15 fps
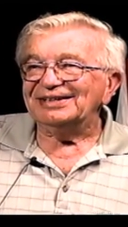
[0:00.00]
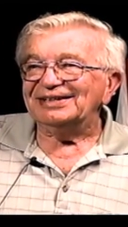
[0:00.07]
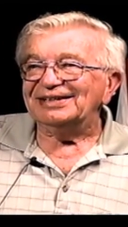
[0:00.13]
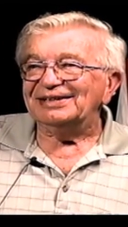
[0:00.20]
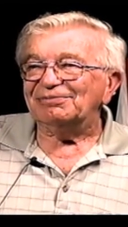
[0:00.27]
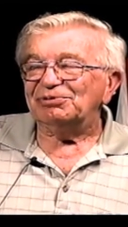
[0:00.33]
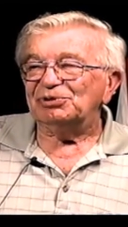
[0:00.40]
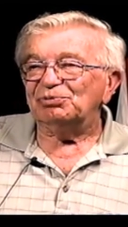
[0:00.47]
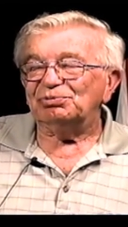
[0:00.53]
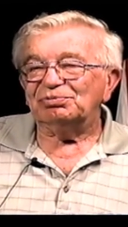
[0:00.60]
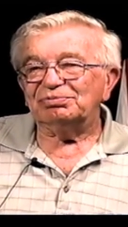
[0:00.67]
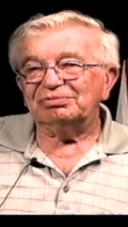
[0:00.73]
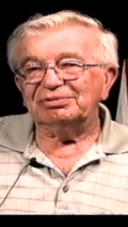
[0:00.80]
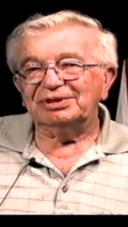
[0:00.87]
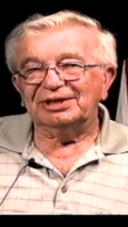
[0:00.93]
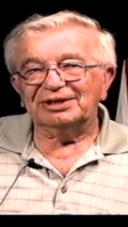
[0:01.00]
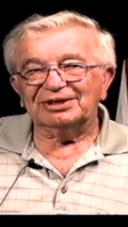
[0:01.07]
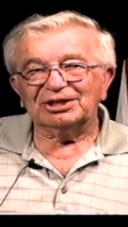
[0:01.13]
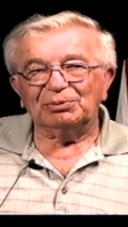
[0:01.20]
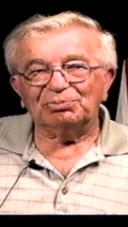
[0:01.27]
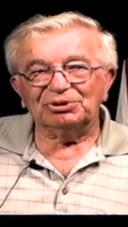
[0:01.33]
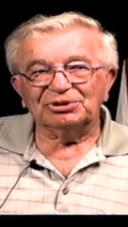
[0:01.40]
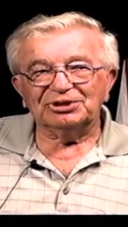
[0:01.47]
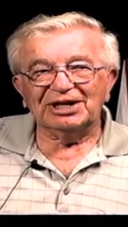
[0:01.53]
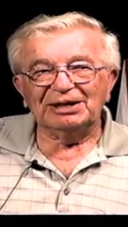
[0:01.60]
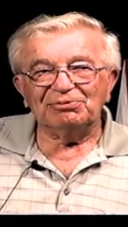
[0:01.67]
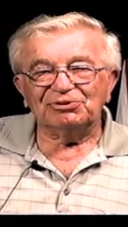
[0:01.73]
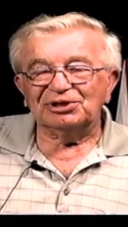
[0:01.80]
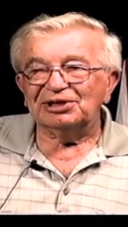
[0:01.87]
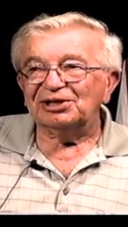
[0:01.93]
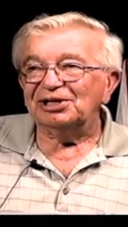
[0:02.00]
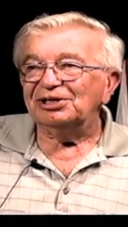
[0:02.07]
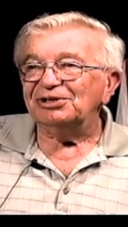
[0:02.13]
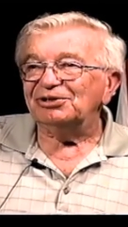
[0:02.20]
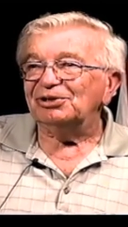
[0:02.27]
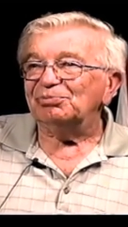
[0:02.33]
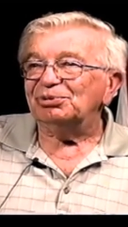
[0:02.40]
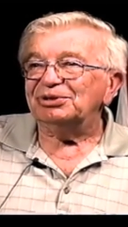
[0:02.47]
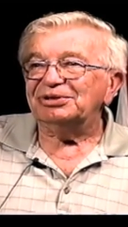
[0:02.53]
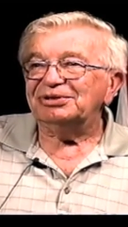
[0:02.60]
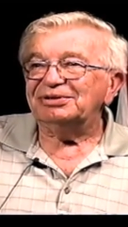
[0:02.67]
if we had a couple of times in London, but